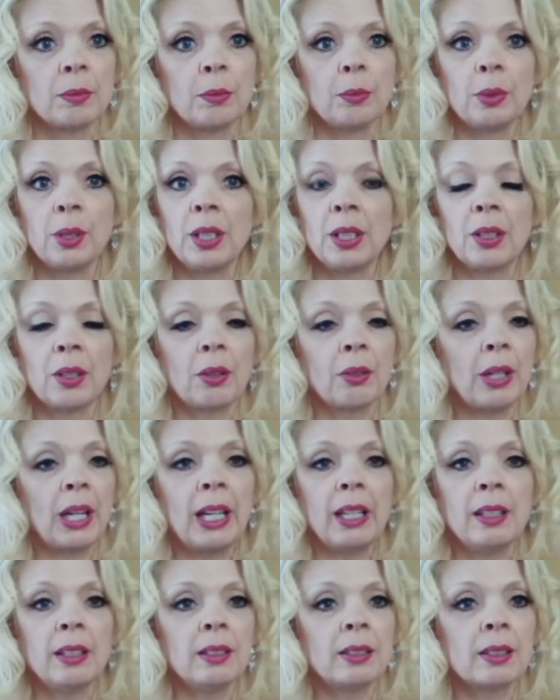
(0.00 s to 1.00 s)
Bring the
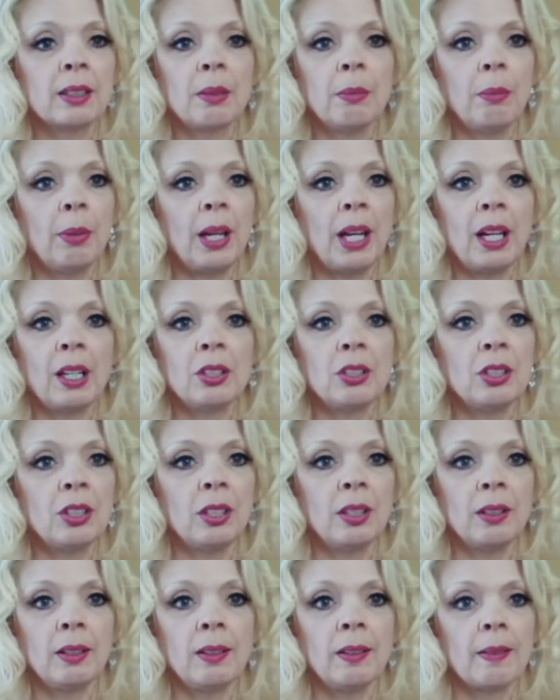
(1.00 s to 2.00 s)
grandest
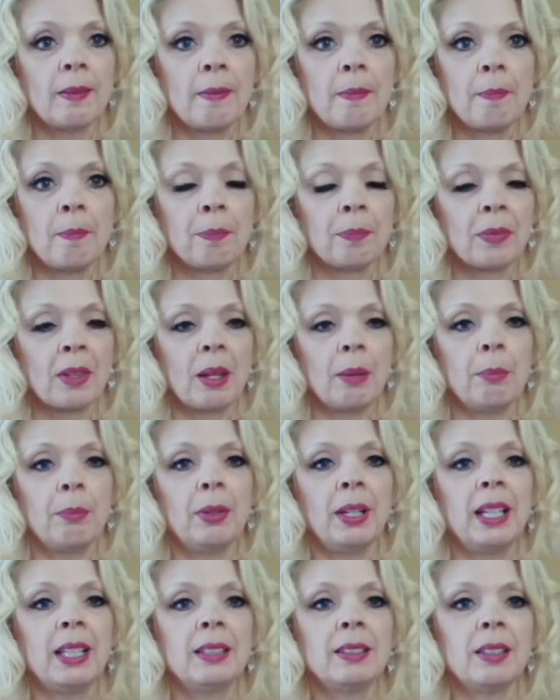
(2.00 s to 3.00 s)
compassion and
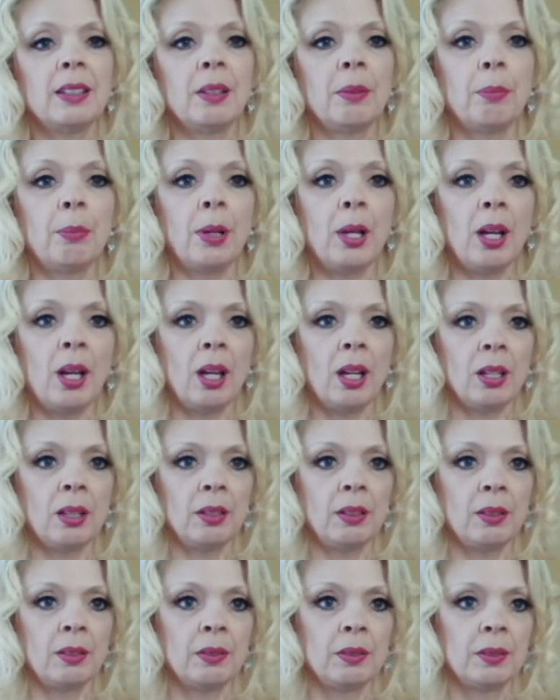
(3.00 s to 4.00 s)
place it
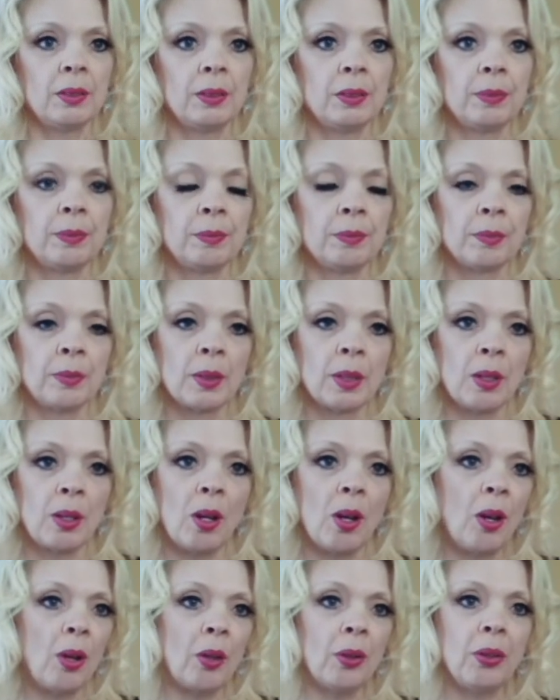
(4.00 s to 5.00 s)
upon
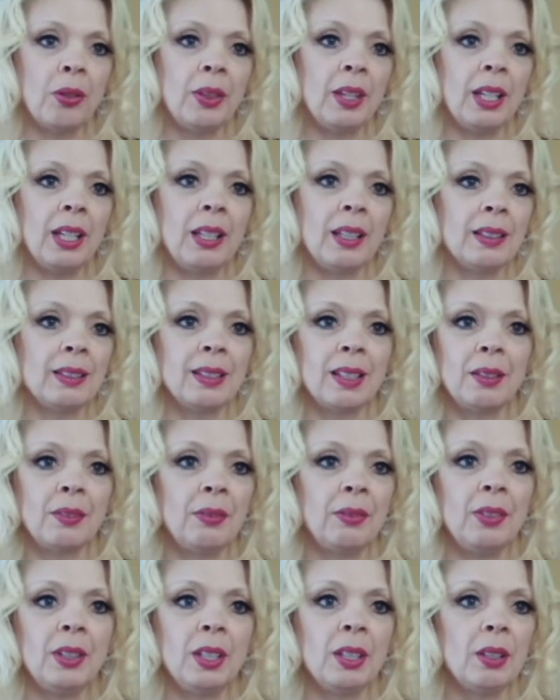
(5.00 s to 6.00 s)
all things that
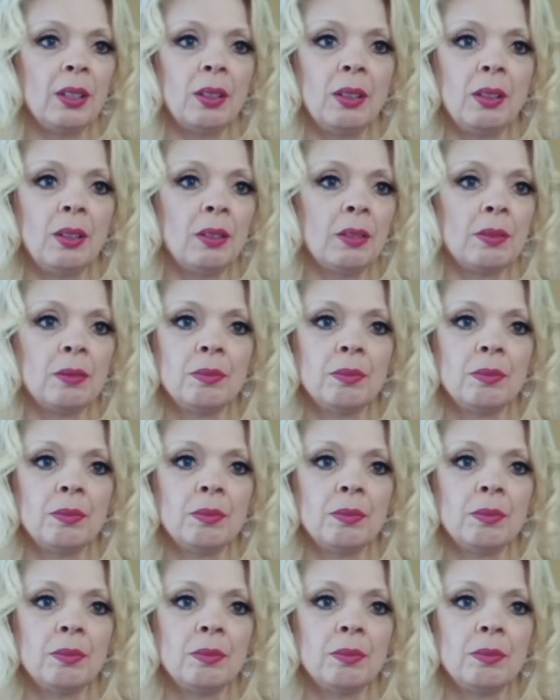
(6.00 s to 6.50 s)
feel